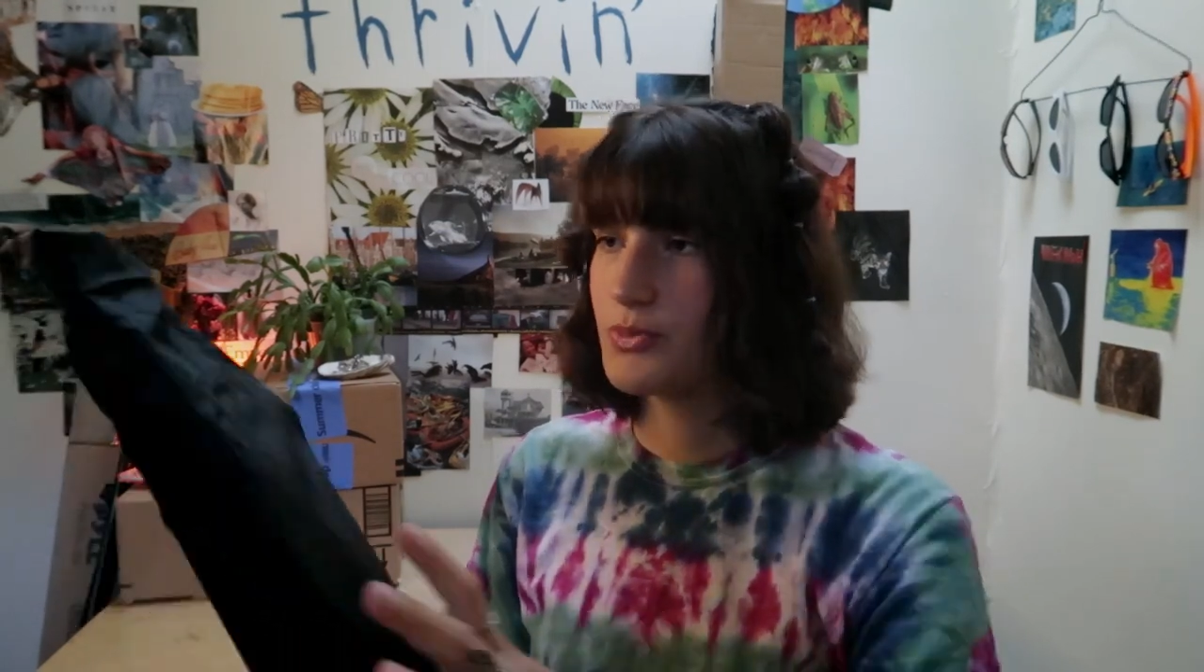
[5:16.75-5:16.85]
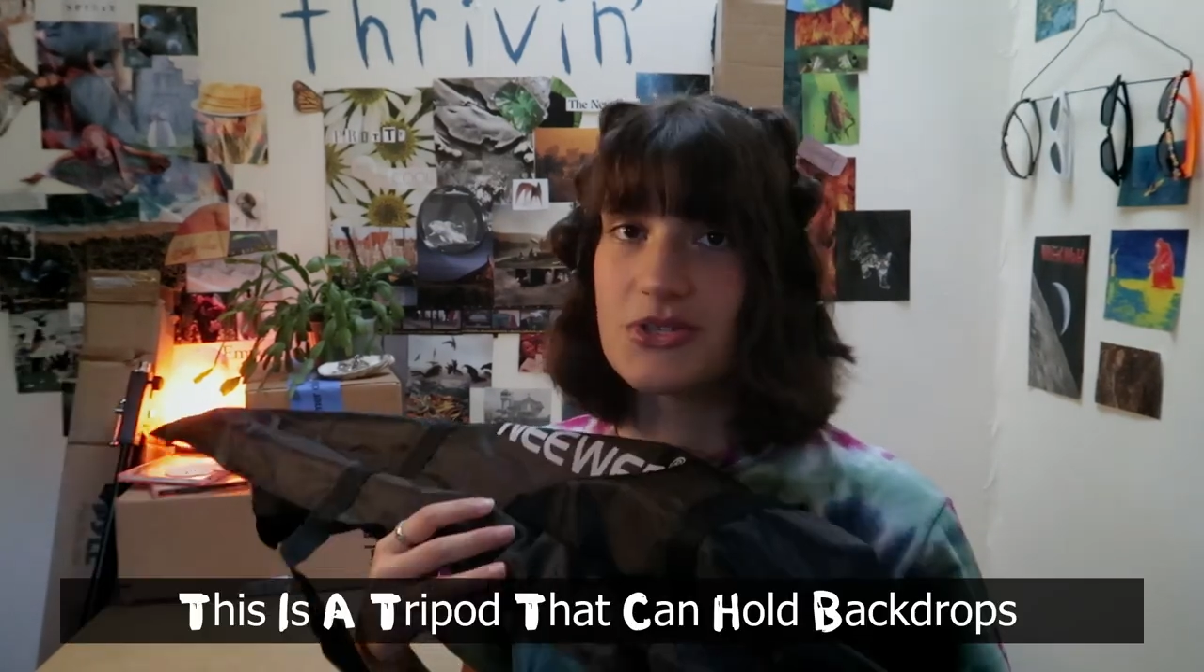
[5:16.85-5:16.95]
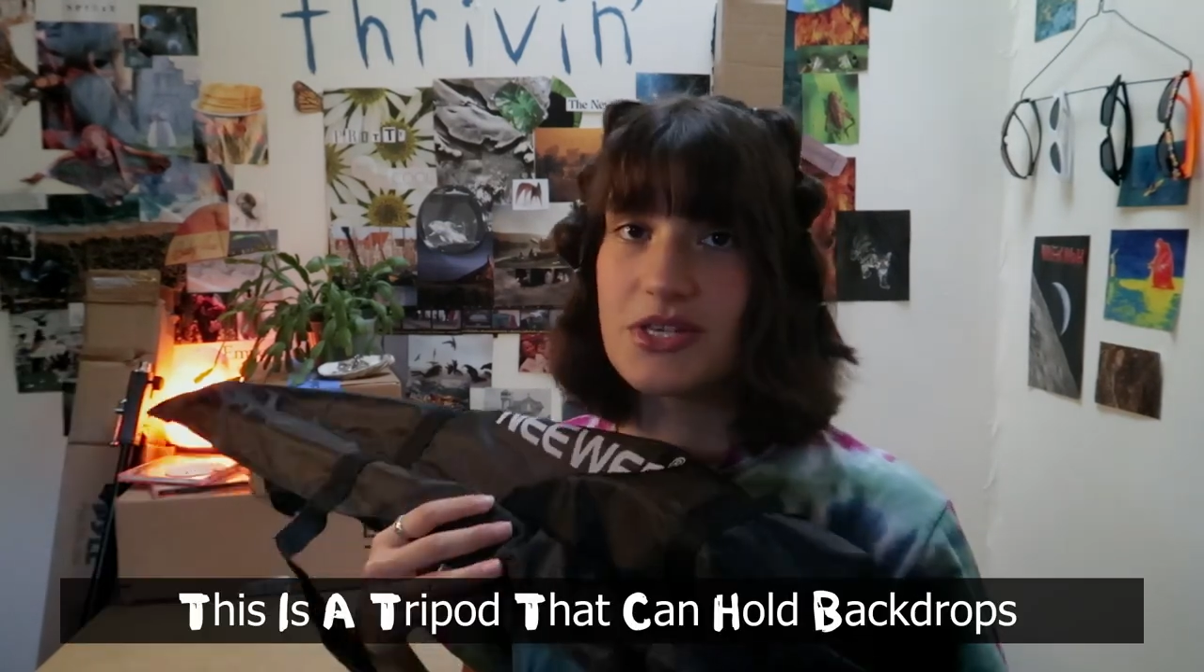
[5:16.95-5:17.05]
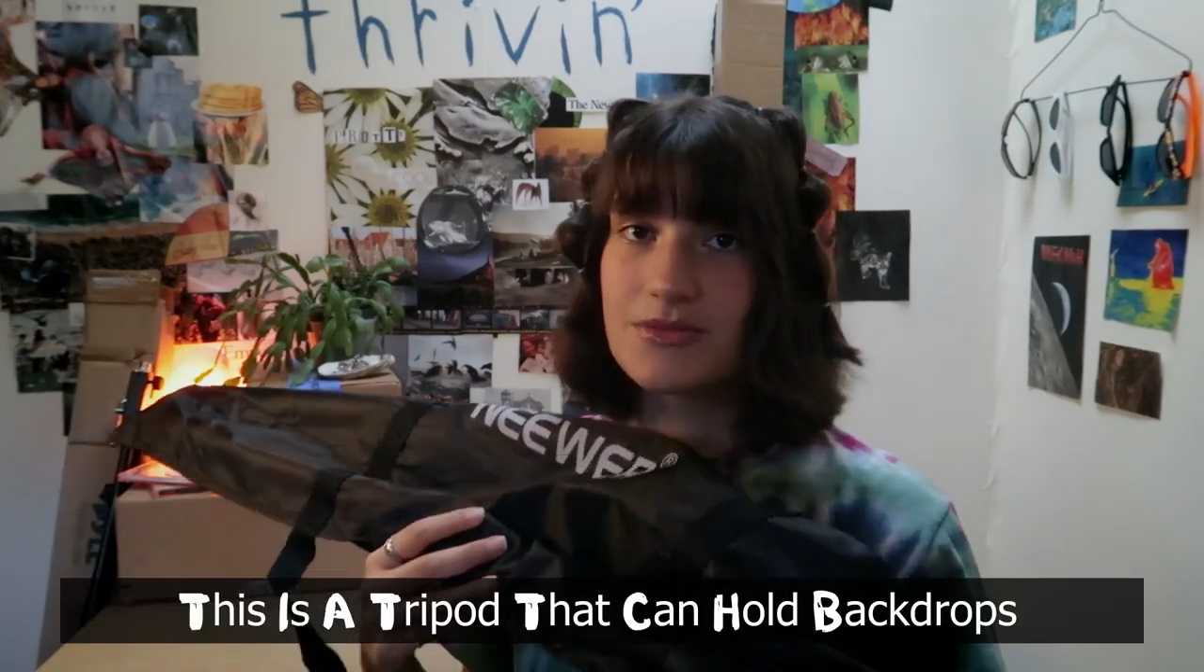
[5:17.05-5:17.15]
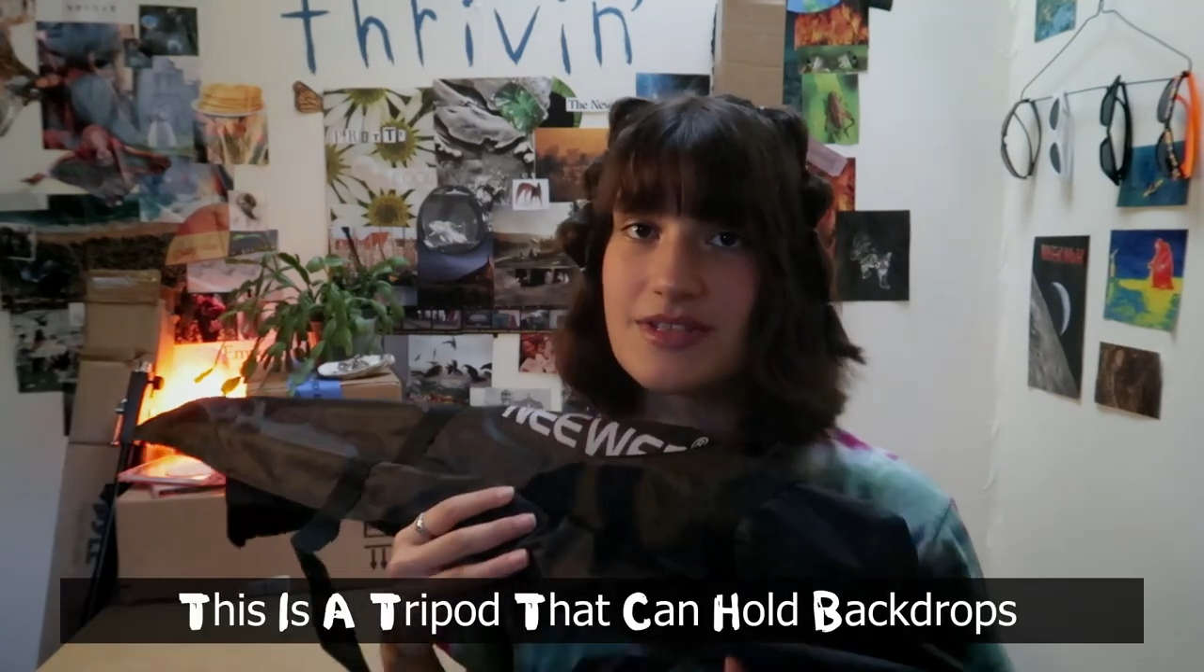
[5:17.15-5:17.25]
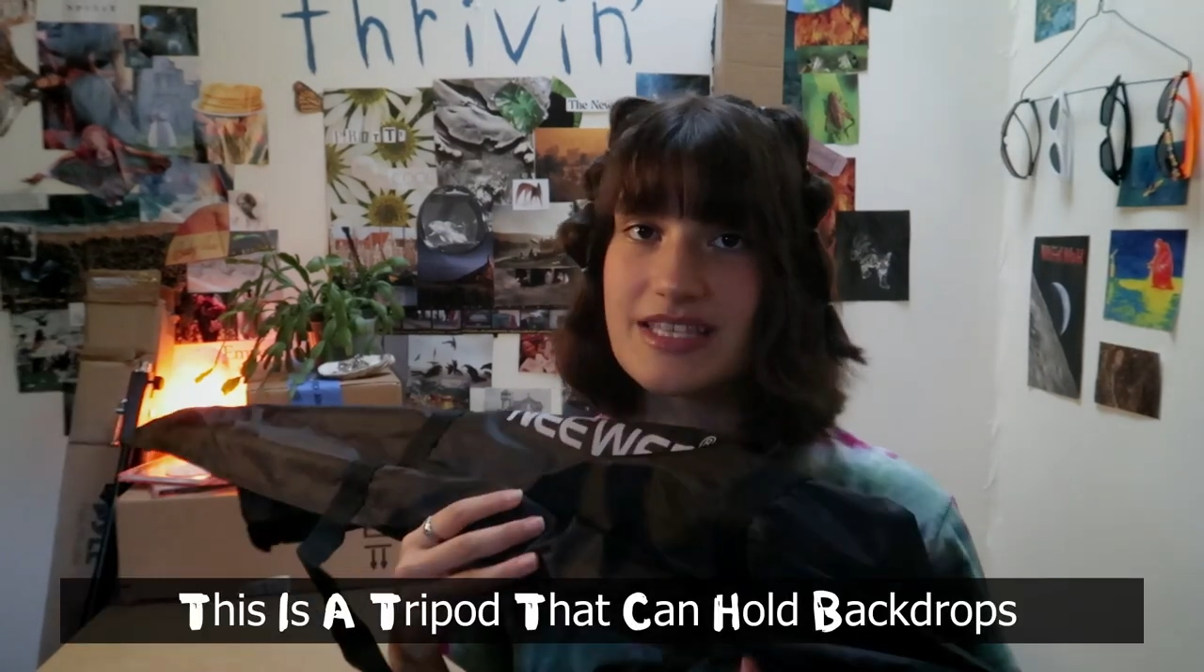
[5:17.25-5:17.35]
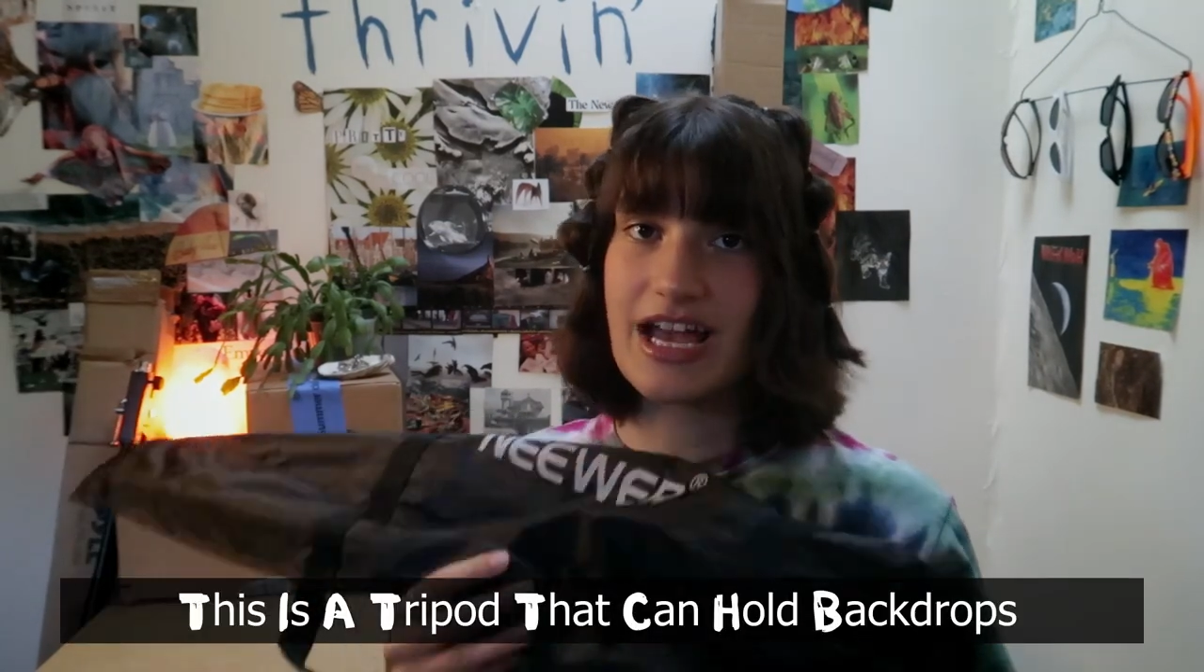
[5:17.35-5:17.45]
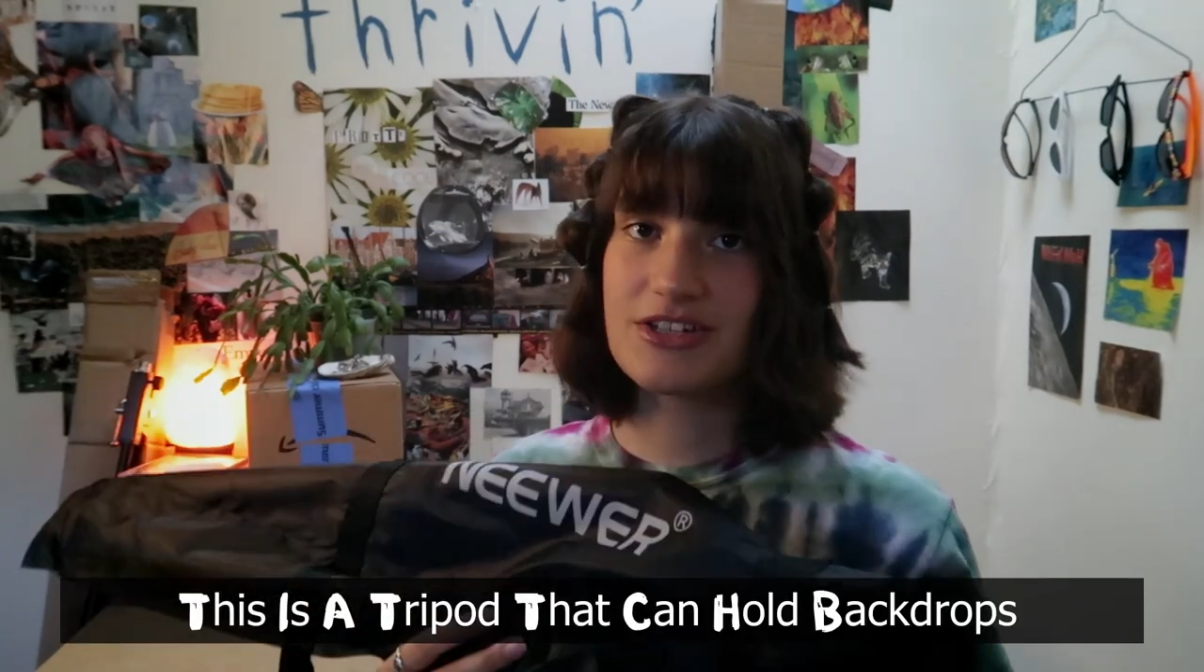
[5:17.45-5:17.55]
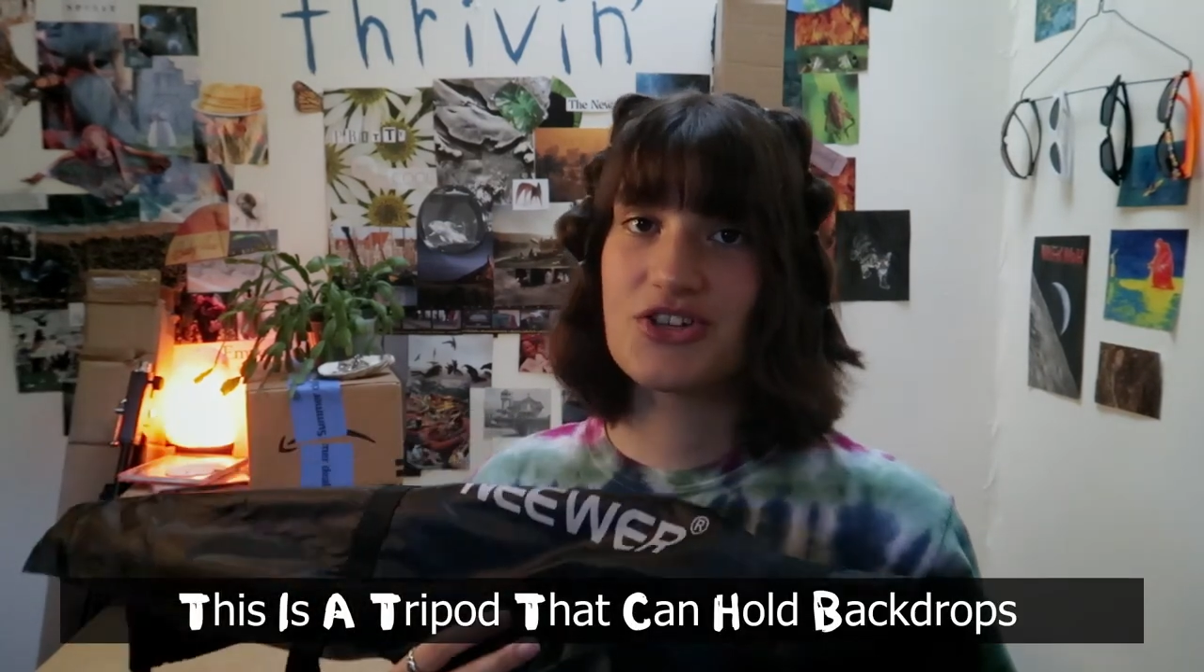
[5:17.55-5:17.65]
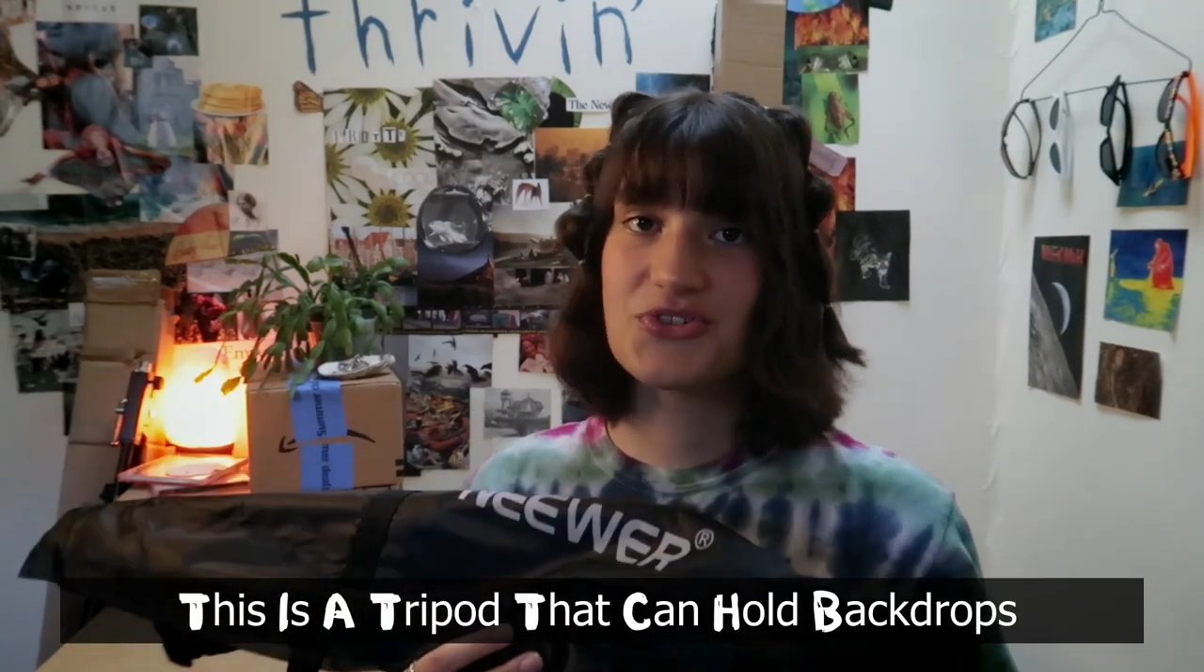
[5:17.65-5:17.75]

So this one is actually a